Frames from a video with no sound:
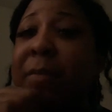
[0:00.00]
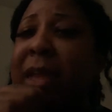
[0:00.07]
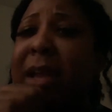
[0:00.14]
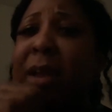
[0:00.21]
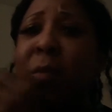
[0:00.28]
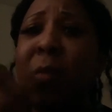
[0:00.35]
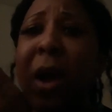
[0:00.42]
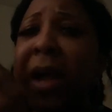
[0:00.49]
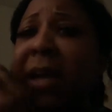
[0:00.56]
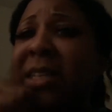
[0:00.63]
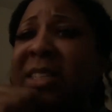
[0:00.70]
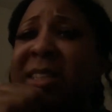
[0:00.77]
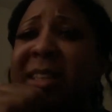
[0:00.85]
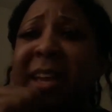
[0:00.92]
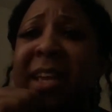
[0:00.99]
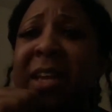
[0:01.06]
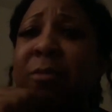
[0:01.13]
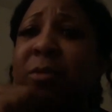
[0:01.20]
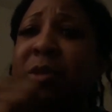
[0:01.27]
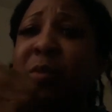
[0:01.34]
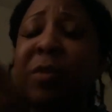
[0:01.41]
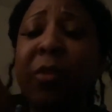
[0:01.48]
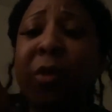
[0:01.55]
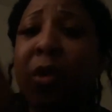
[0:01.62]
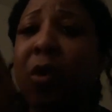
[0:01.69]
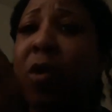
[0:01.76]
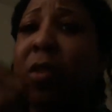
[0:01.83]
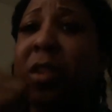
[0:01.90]
Like, why is it that he was with her
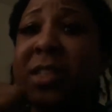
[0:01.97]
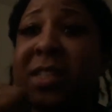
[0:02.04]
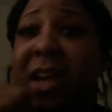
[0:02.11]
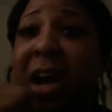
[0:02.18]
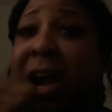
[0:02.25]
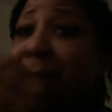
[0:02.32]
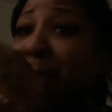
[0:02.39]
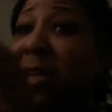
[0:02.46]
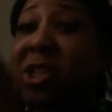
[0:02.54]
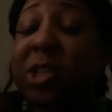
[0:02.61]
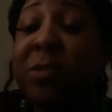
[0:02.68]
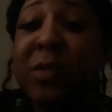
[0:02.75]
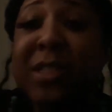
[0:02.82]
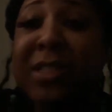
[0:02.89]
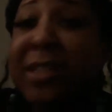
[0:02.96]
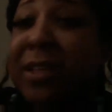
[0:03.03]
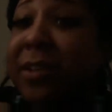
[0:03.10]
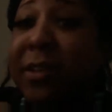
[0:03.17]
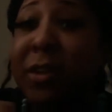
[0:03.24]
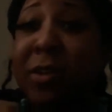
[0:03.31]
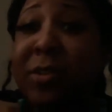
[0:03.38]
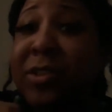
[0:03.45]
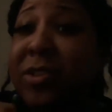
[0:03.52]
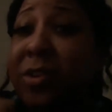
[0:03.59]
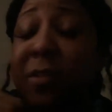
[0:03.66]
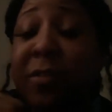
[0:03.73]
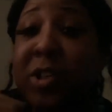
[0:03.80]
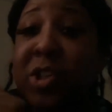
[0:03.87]
all this time yet she was still in the
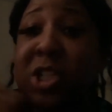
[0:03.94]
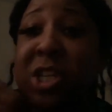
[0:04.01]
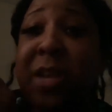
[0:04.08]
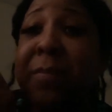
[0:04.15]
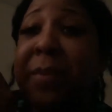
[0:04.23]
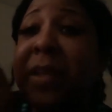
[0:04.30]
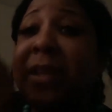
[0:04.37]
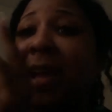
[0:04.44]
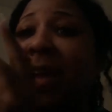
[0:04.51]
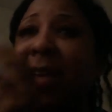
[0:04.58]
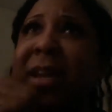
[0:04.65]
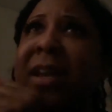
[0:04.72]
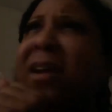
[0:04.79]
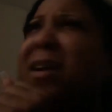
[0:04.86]
conservatorship? And like,